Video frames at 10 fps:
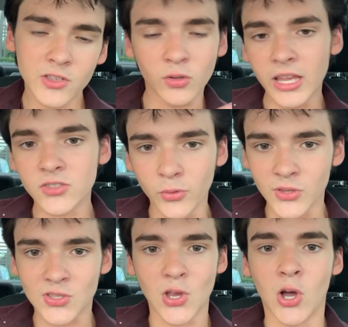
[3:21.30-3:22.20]
So Lance wrote
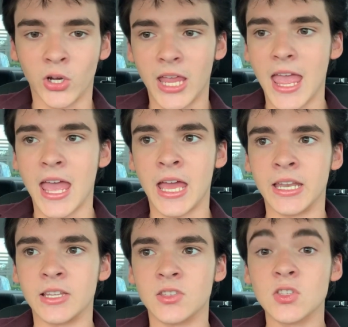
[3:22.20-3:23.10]
this song, and
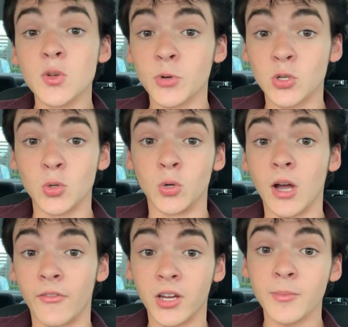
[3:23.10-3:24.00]
it's super cool.
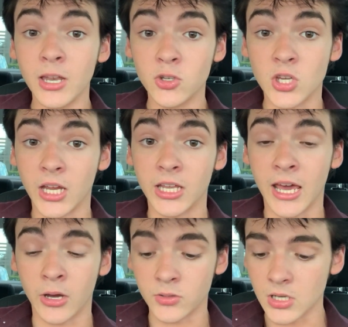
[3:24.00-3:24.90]
I recommend you check it
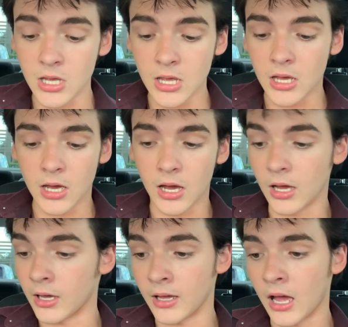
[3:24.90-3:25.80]
out.
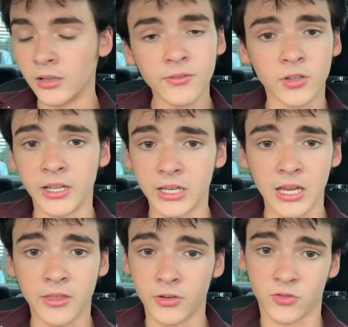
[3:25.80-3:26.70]
I'll leave the link
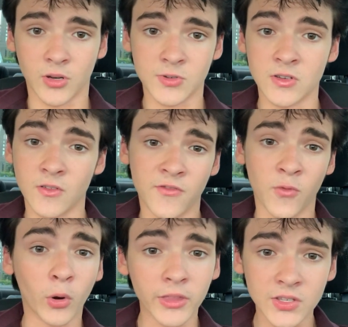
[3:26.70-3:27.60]
in the description
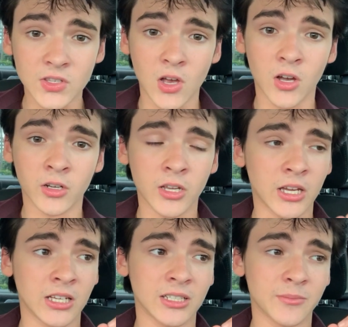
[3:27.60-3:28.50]
for this song.
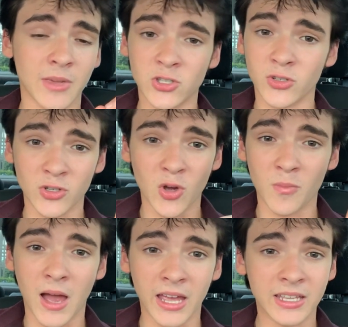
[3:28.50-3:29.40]
Make sure you go
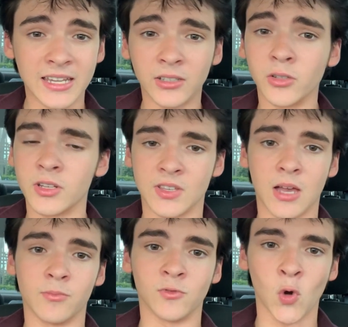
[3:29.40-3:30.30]
buy it, download his
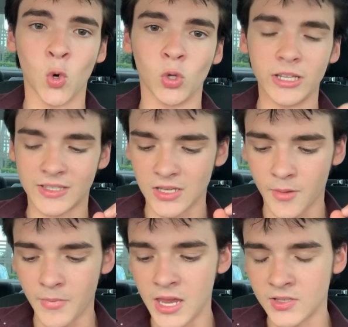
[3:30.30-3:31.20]
album Roll. It's
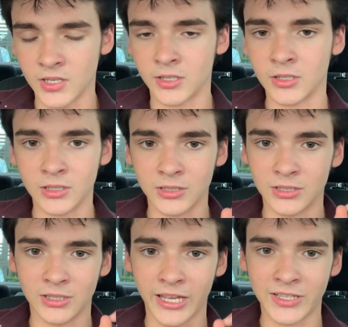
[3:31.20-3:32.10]
amazing.
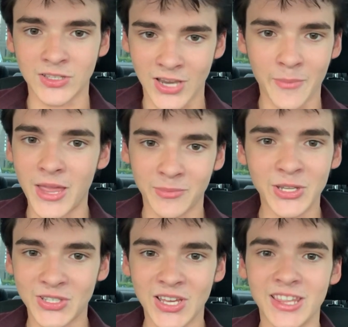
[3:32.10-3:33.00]
Lance is not paying me
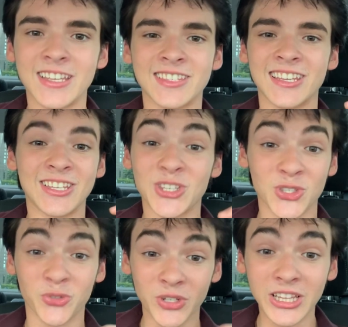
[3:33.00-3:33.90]
to say this. It's just
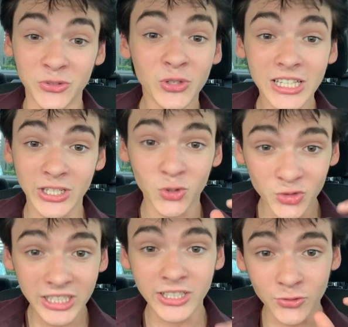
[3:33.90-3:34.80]
a really, really,
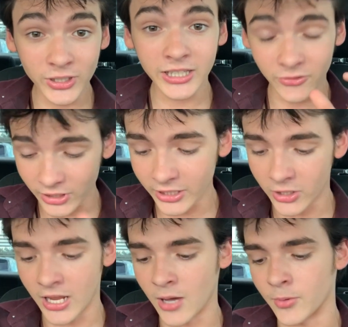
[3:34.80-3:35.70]
really, really, really
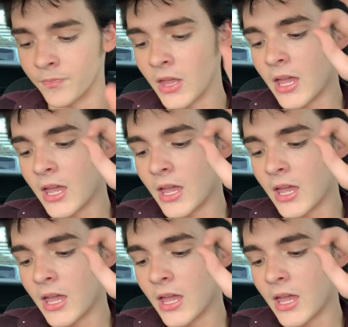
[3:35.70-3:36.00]
good album.